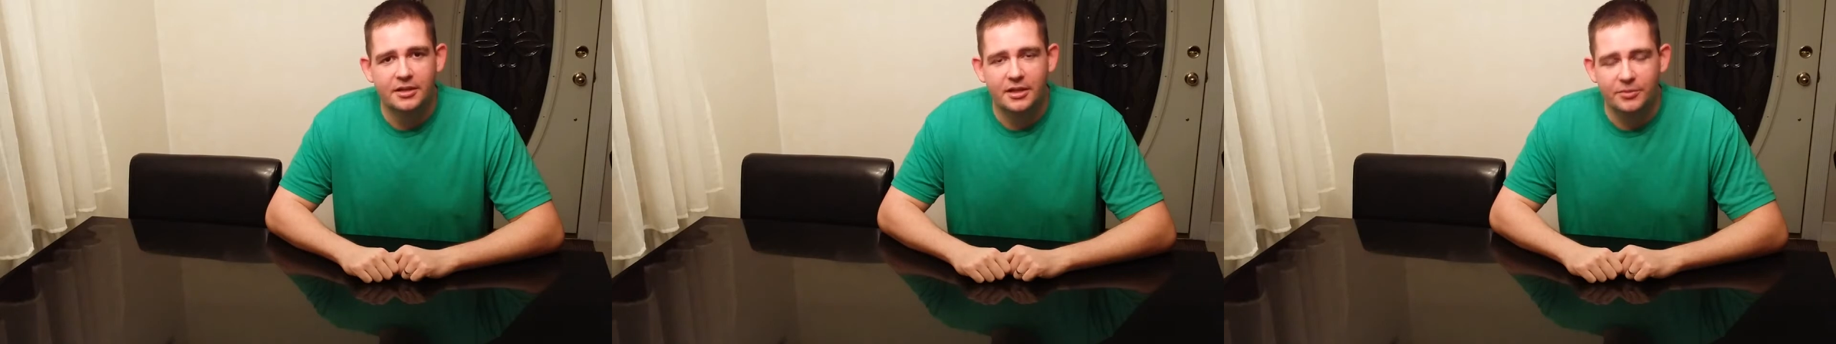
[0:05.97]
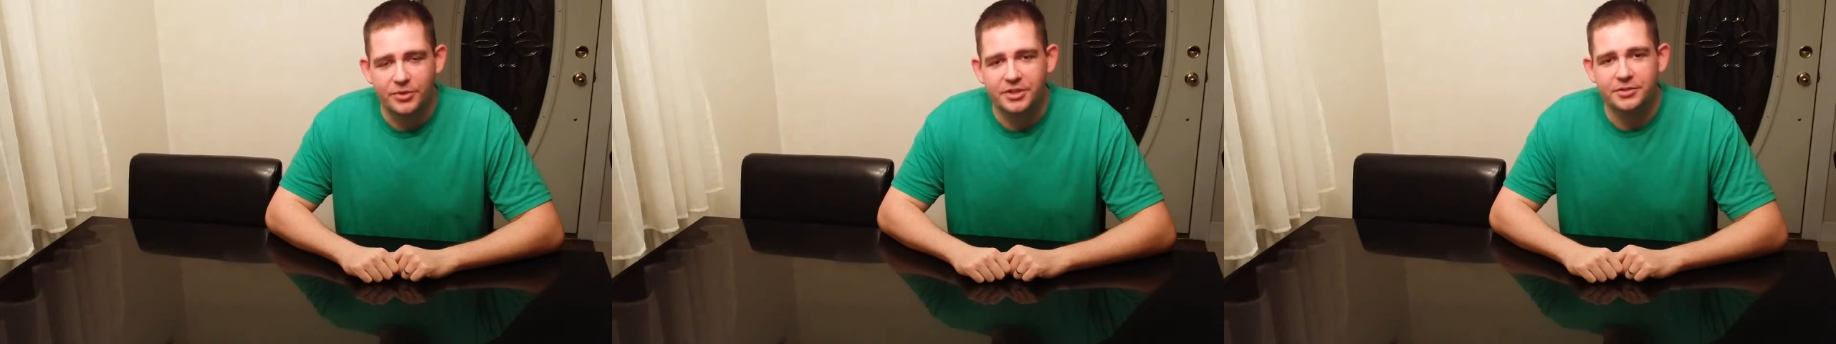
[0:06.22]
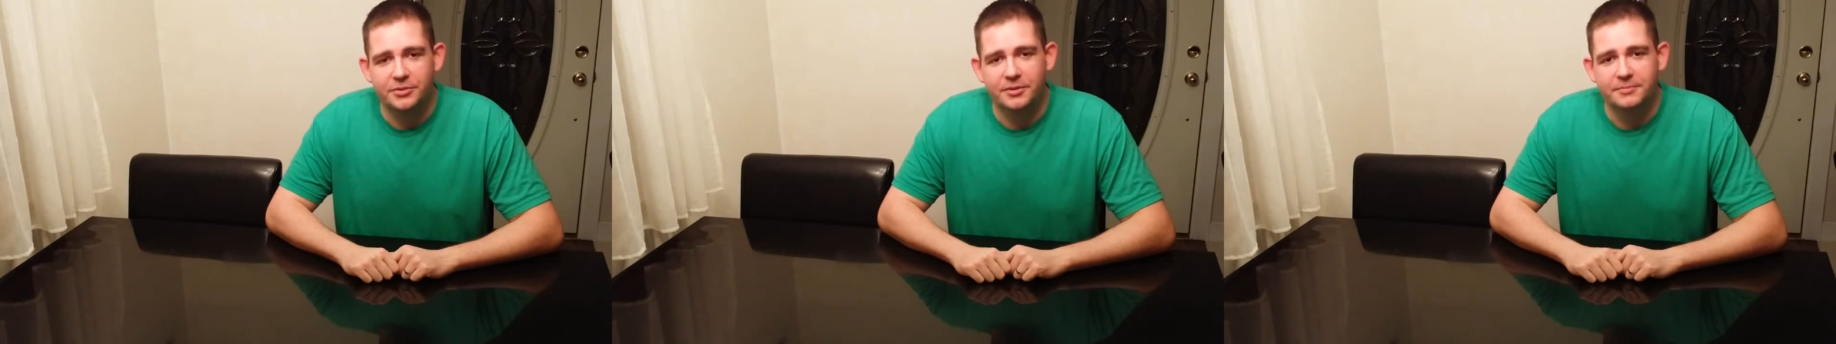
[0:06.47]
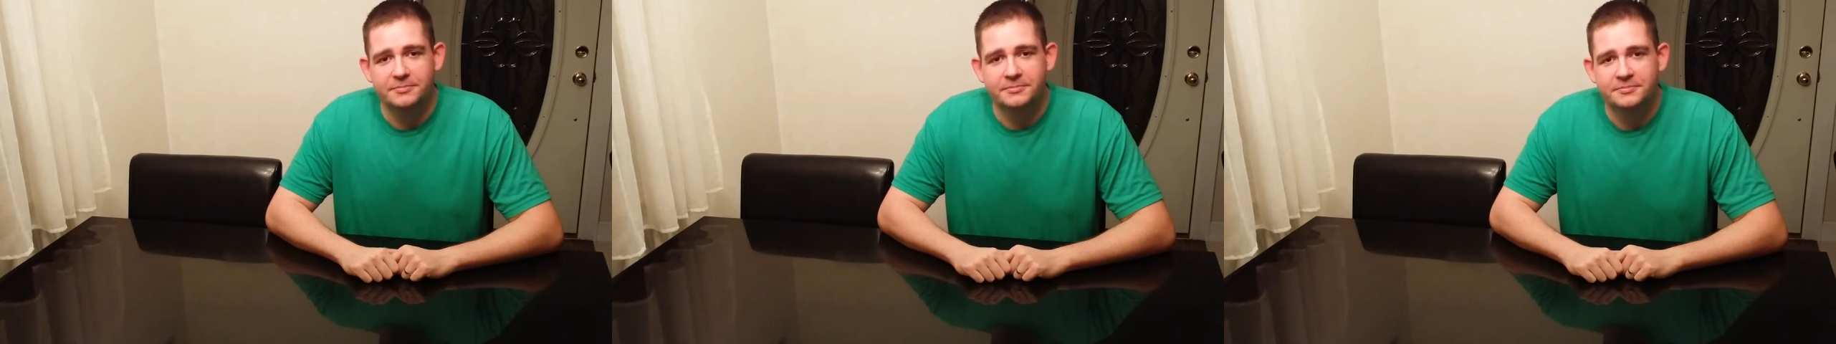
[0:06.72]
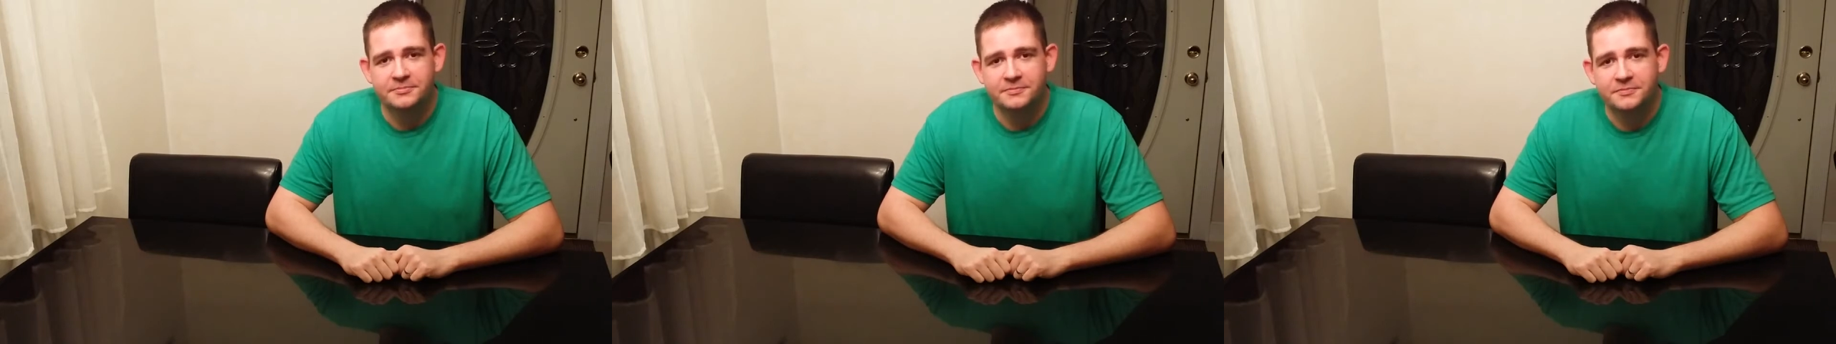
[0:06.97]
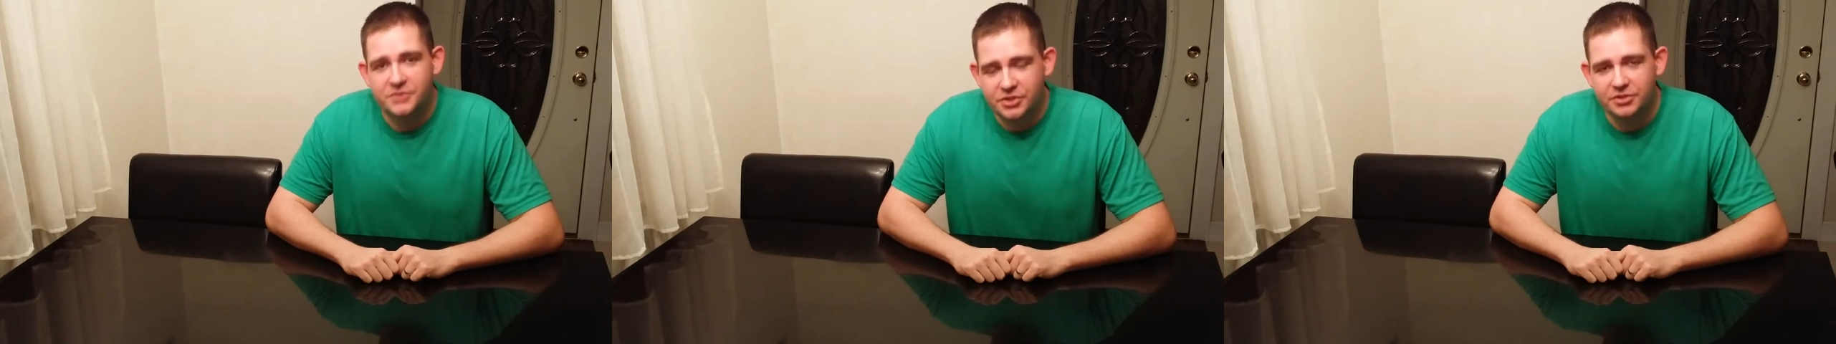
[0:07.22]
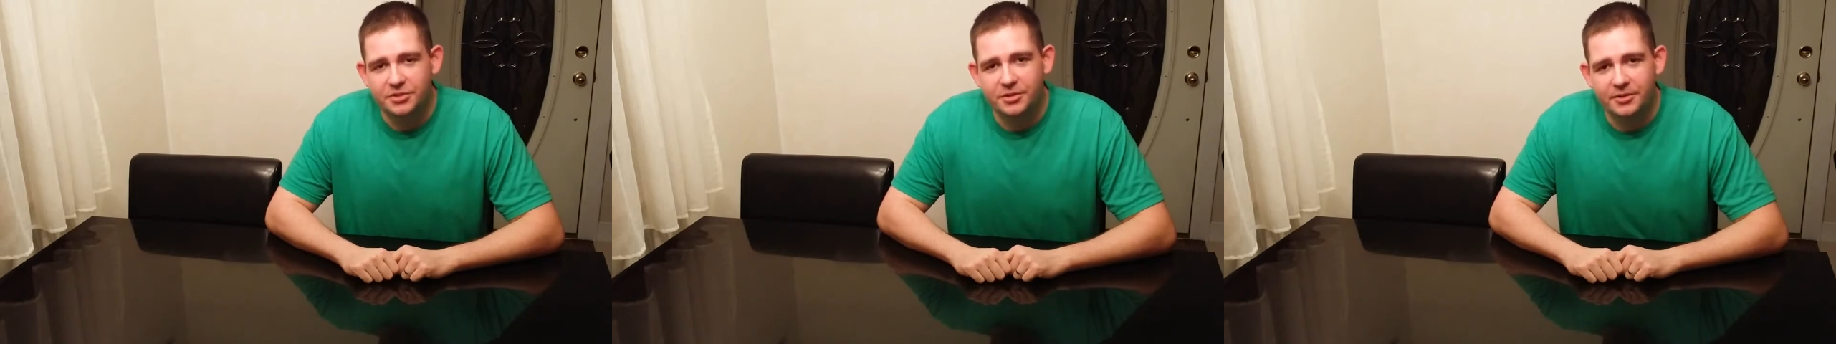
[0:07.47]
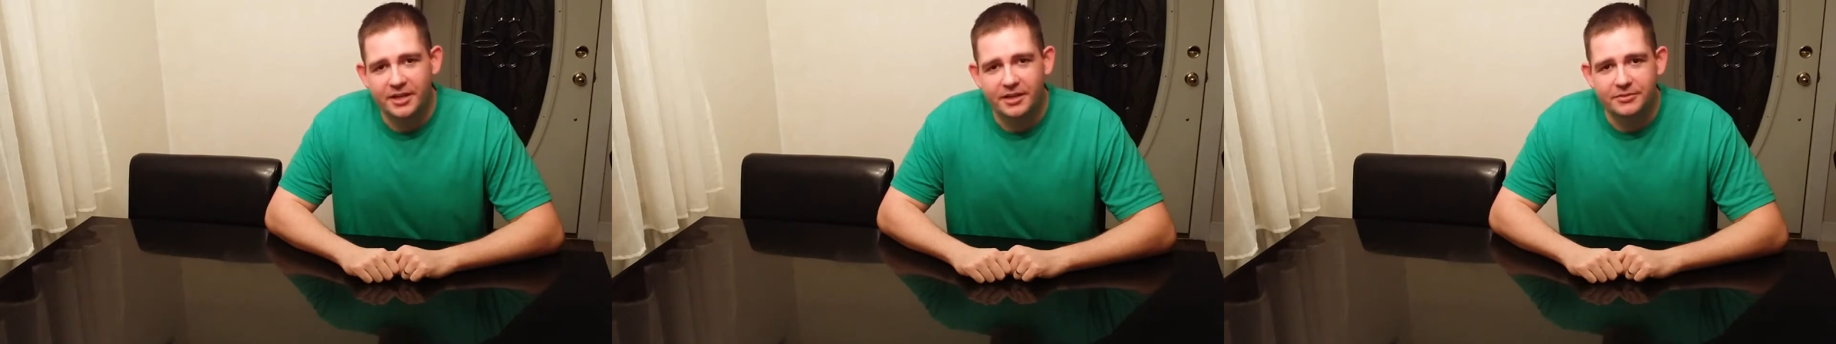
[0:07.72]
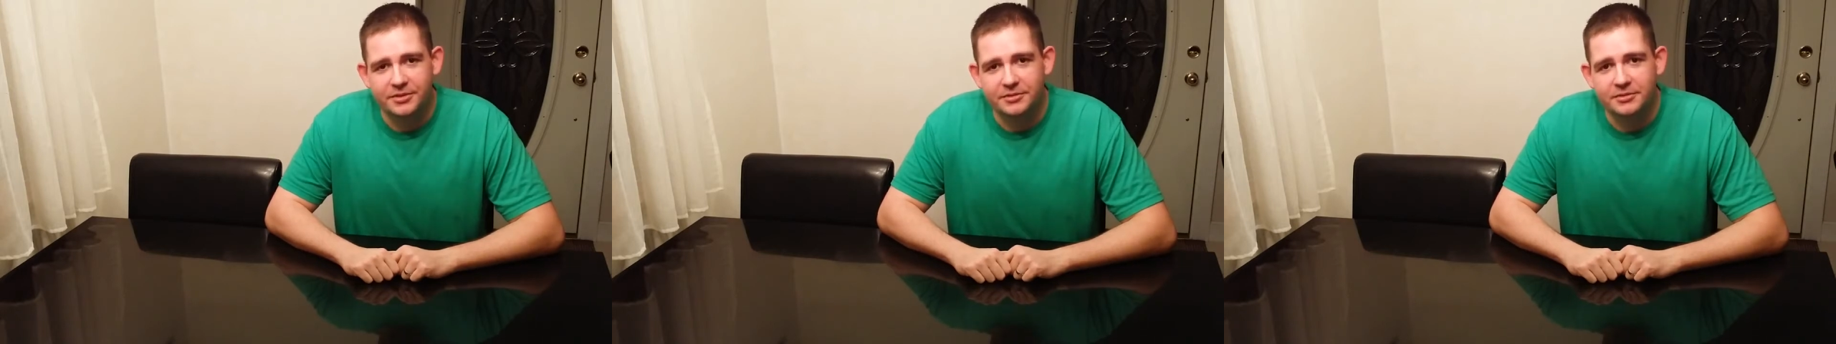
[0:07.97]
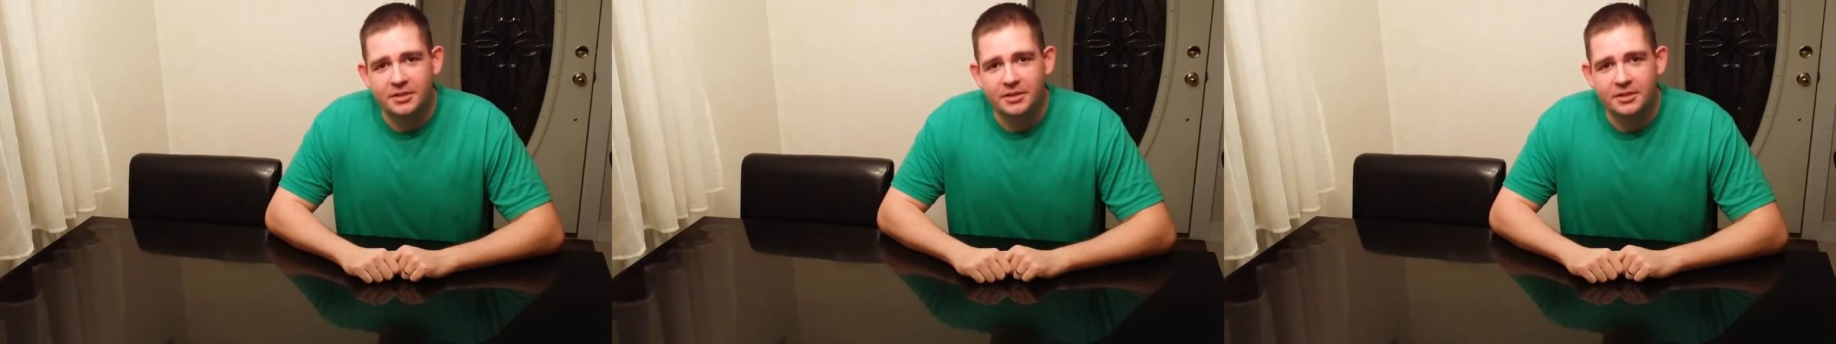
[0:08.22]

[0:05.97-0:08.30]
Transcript: and we do them so you don't have to.